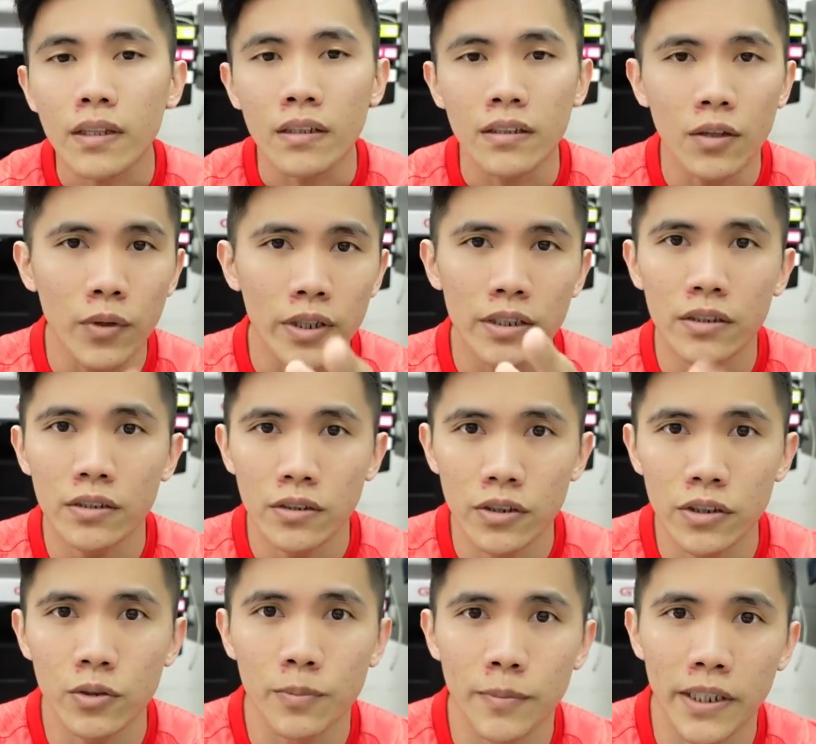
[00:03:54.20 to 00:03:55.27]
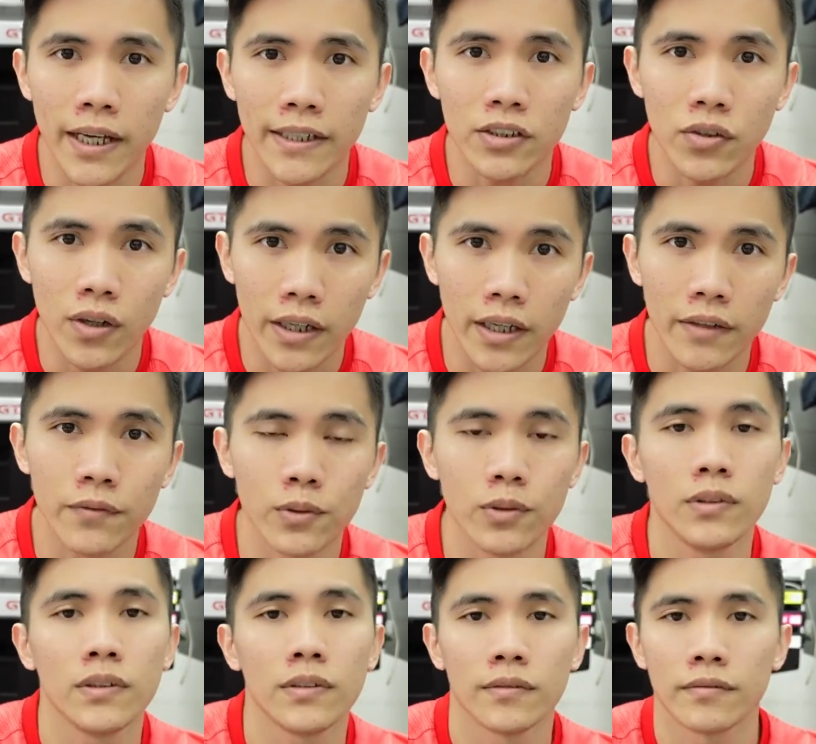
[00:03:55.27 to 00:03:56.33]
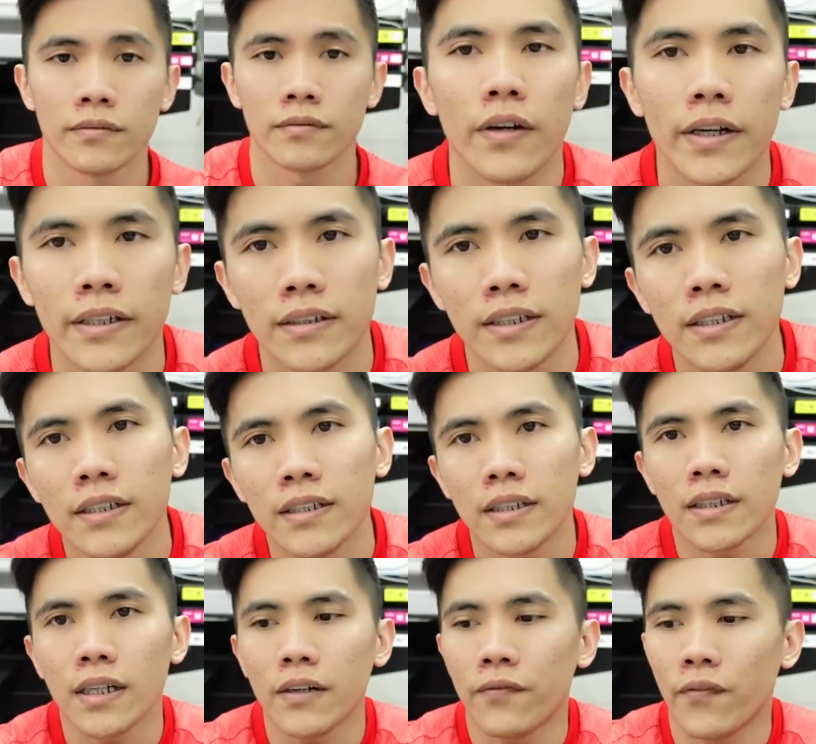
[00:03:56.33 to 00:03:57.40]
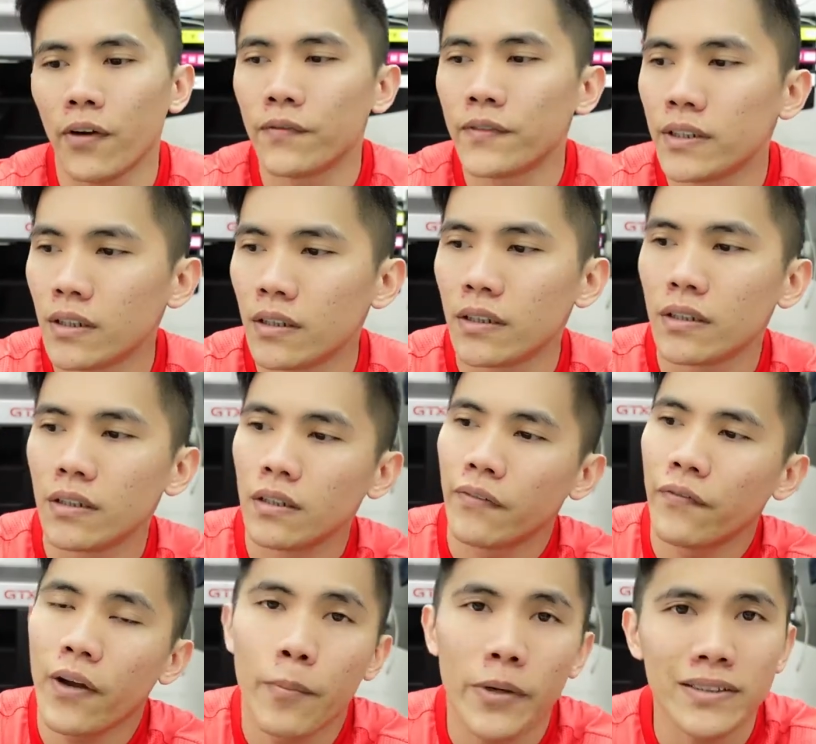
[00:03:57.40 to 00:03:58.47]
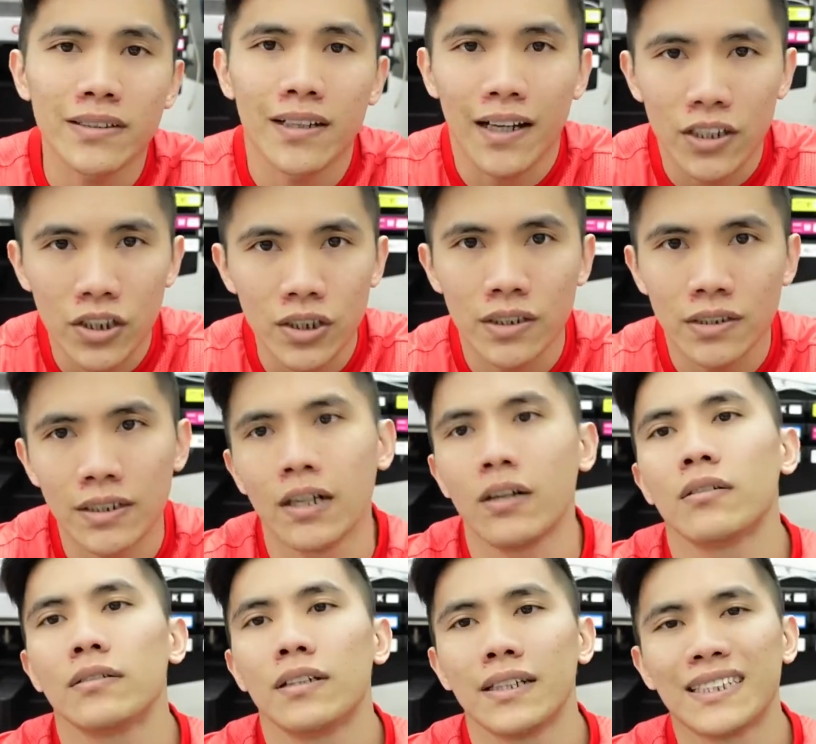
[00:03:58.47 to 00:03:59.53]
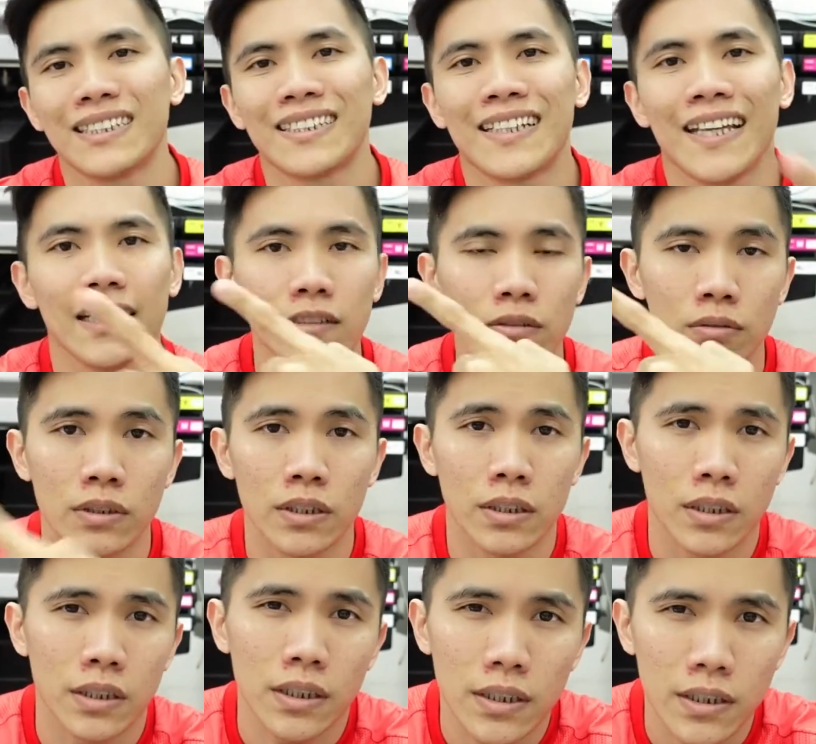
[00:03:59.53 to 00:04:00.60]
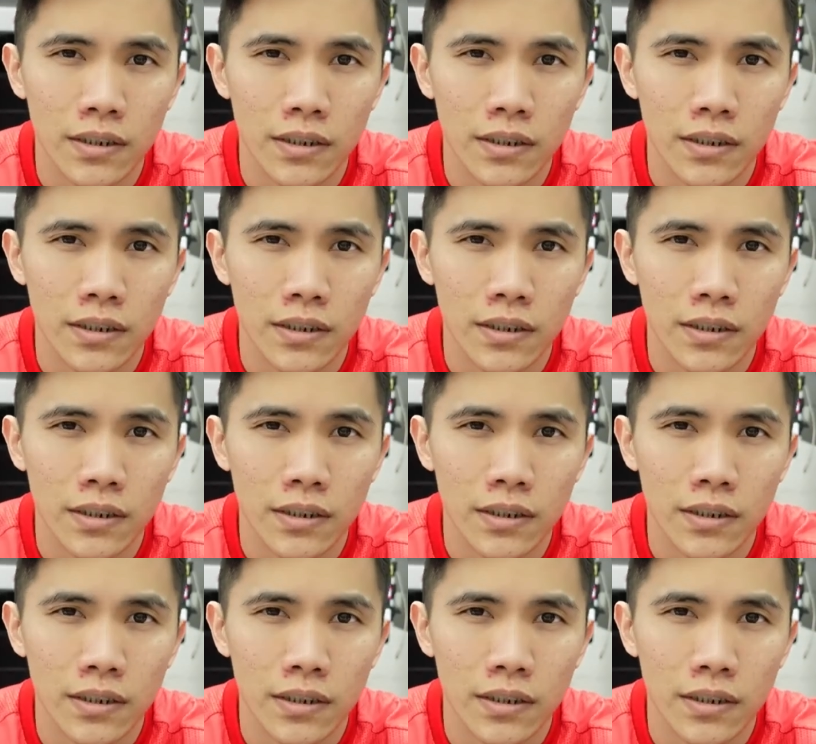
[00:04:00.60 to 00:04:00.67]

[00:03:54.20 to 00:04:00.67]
That one you need to be extra careful. Right, enough of the fabric selection. Now let's get to the